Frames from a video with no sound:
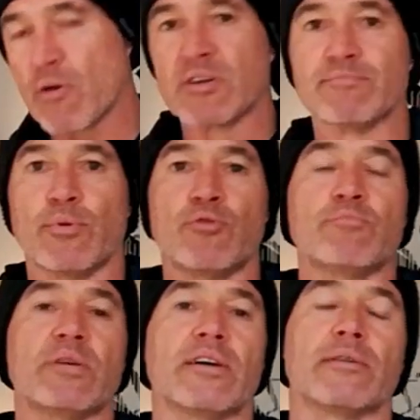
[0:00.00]
her as
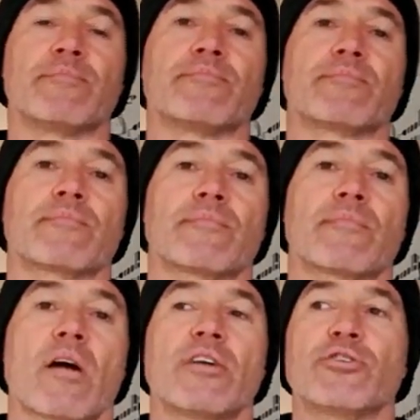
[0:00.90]
Moonbear.
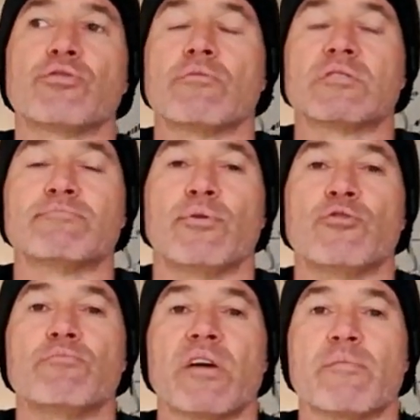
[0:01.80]
I knew her as
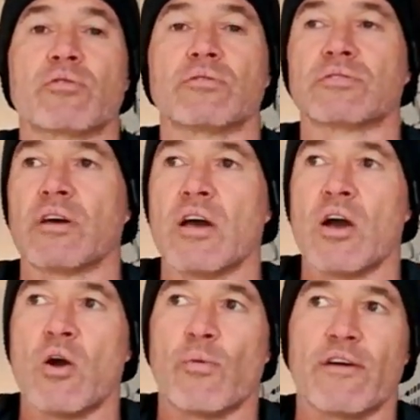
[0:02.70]
Moonbear because
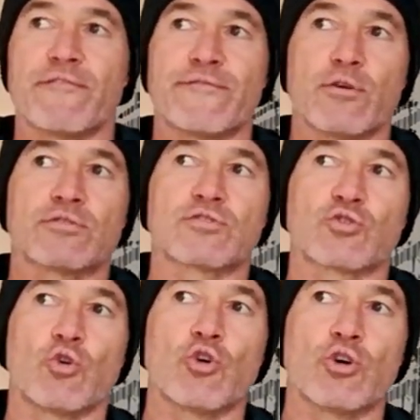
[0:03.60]
when I first
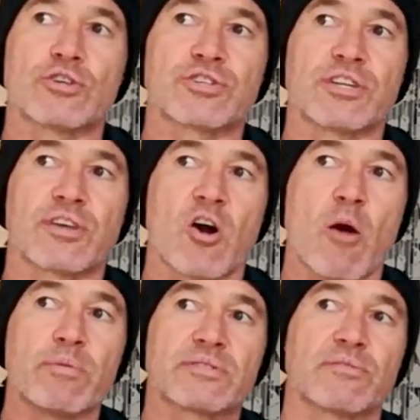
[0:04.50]
saw her sitting
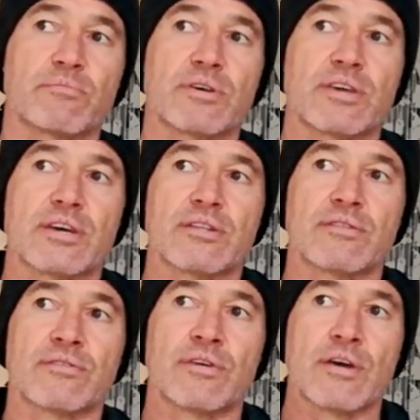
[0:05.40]
opposite me
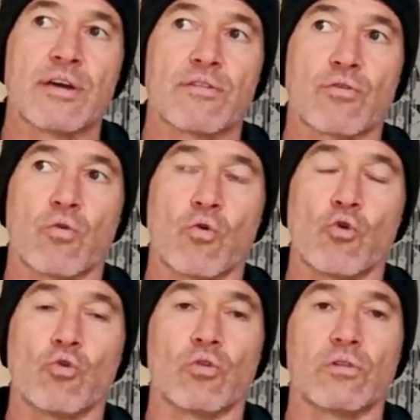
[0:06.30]
in the
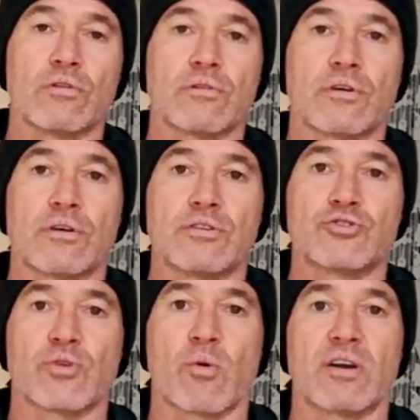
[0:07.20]
hall
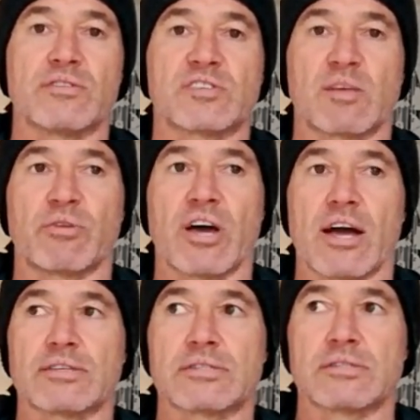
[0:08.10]
during one of the
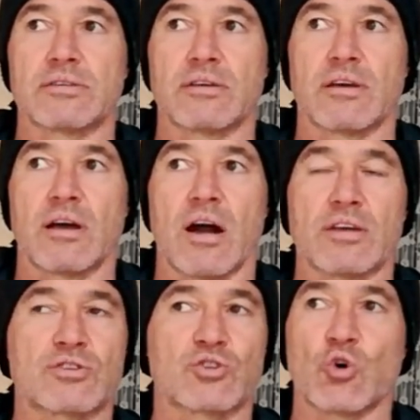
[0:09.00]
seminars,
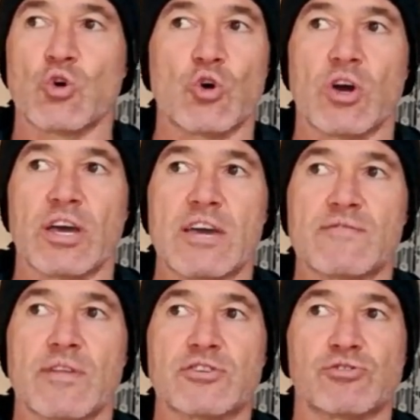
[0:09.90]
I saw her,
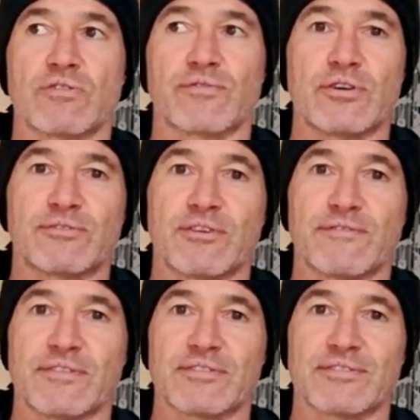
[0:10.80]
even though she looked very
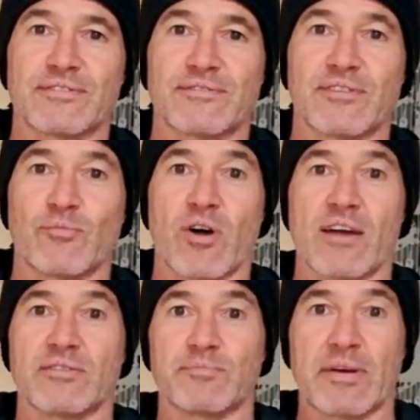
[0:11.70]
different than what
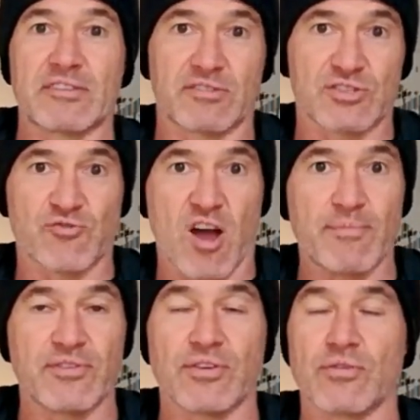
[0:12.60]
I'm about to
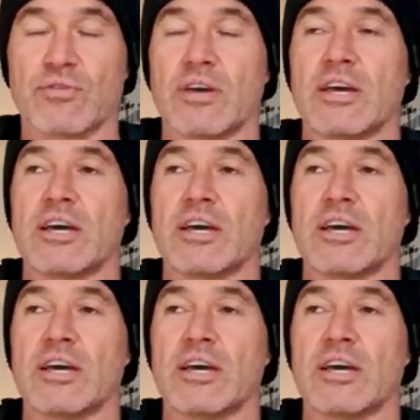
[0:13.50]
describe to you,